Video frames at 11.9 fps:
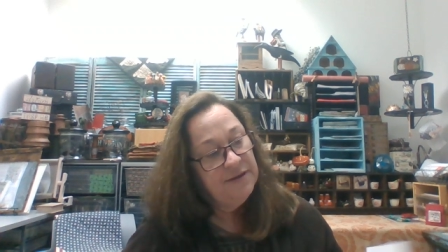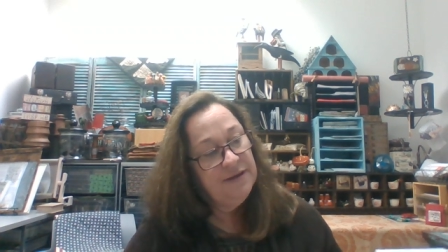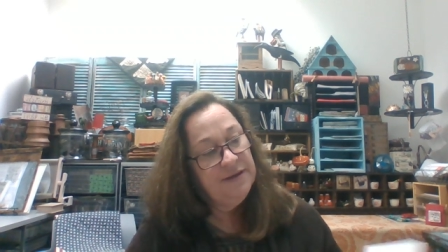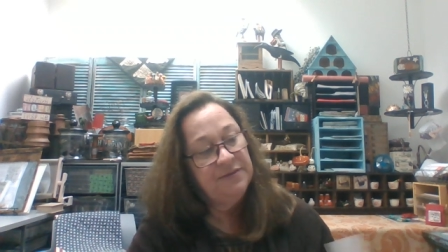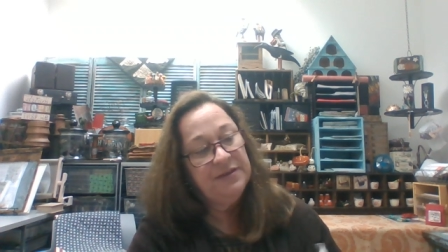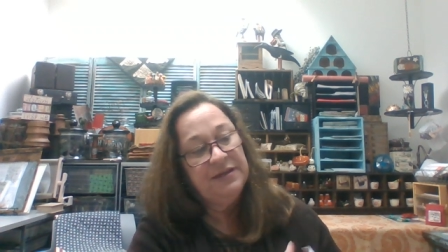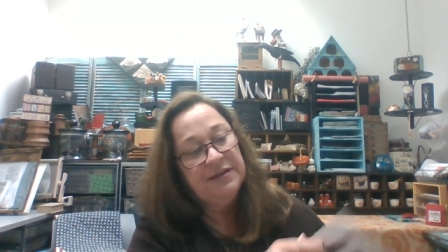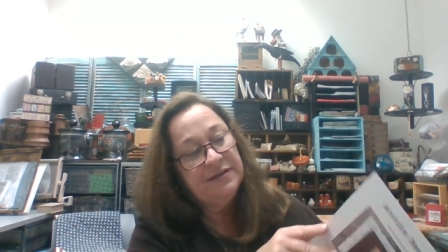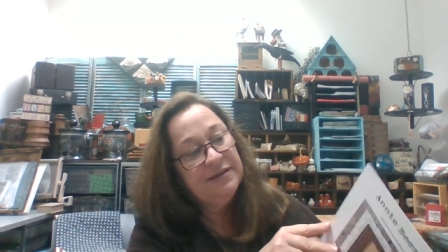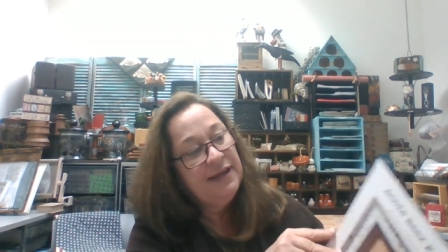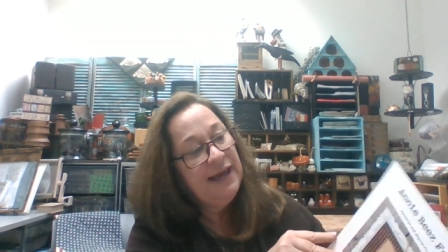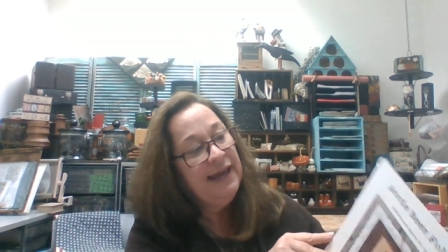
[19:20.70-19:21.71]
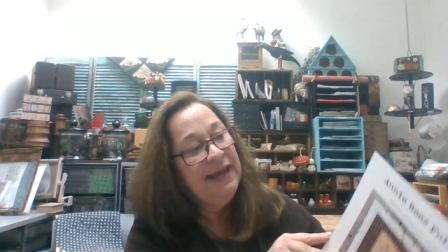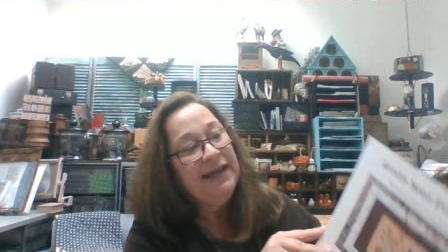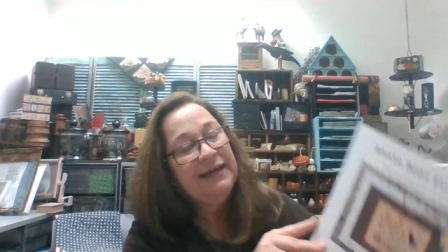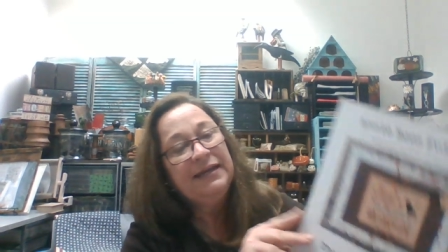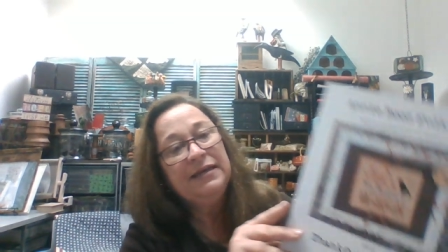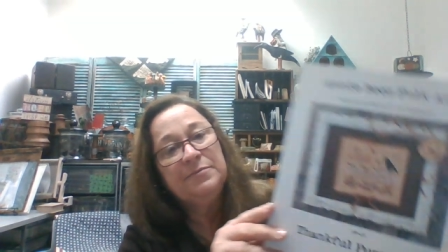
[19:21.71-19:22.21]
And then
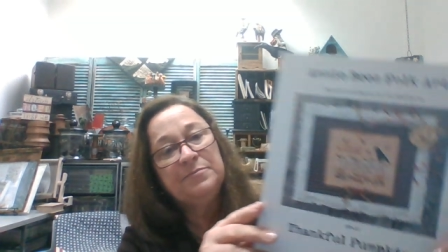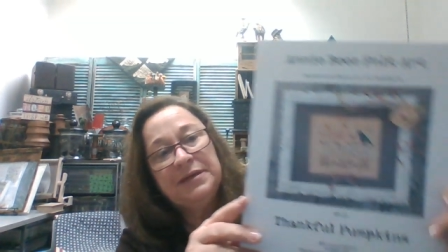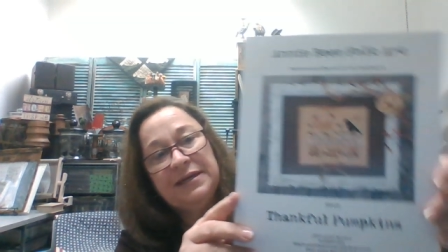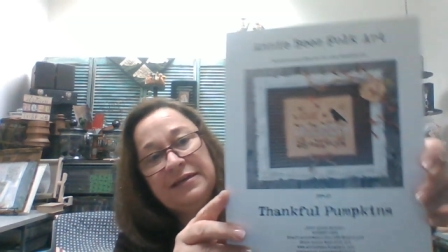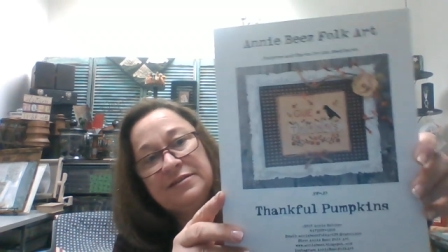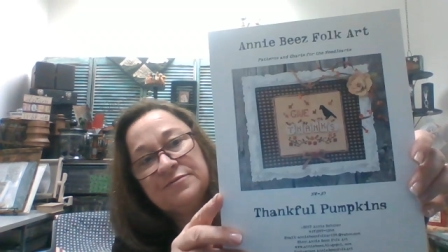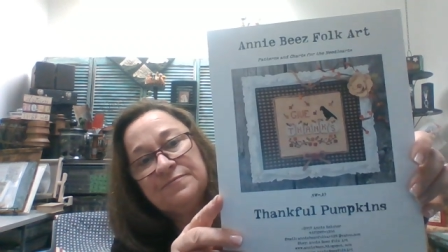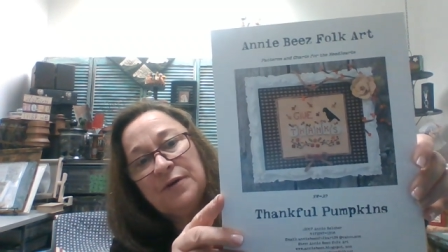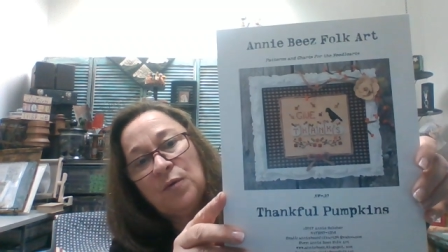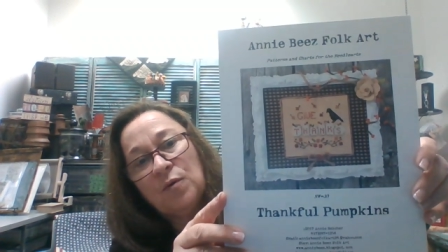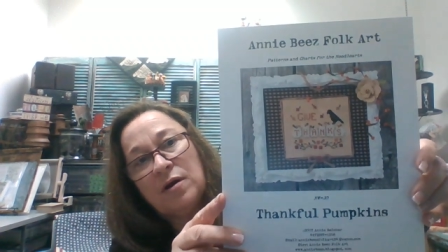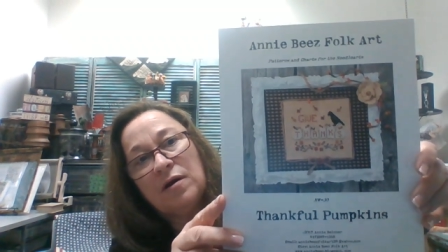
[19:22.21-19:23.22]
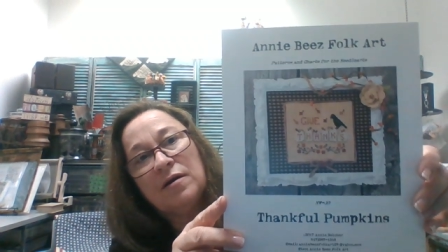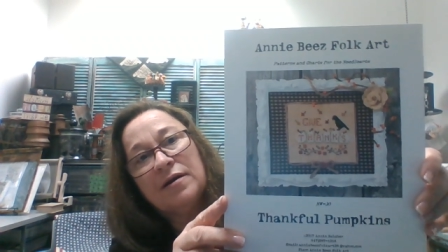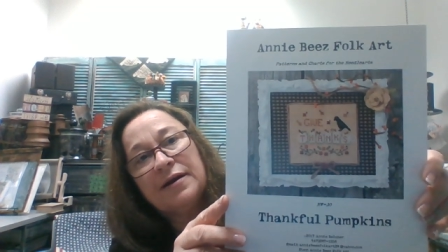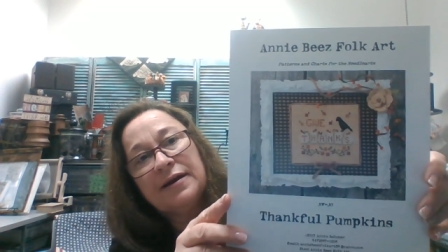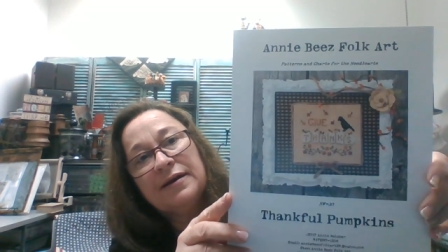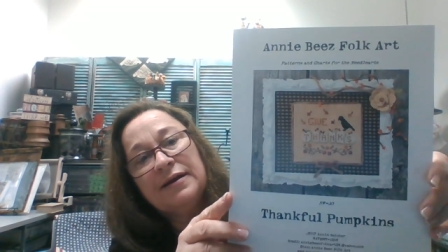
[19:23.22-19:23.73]
Annie Beez Folk
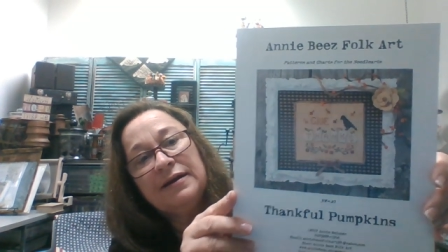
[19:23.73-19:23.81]
Art.